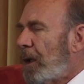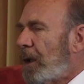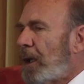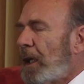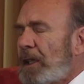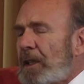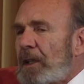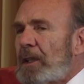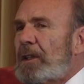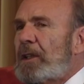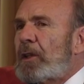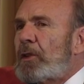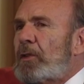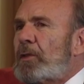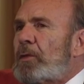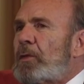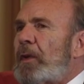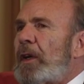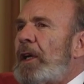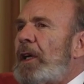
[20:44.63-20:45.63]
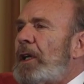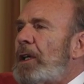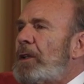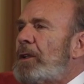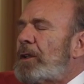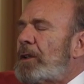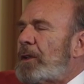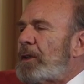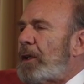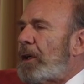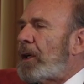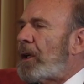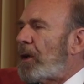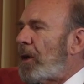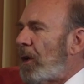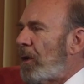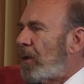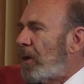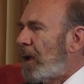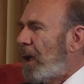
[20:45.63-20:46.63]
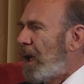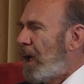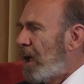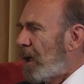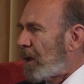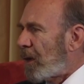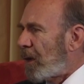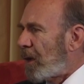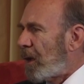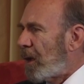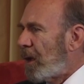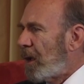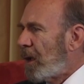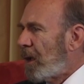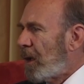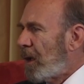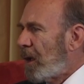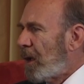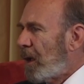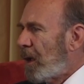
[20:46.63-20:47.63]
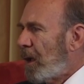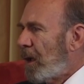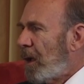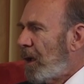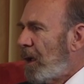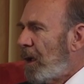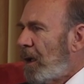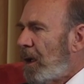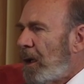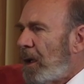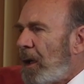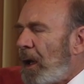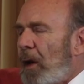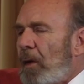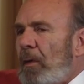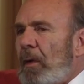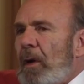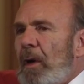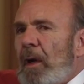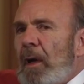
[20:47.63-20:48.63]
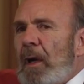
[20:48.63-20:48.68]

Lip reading: This is the greatest secret on earth. Now,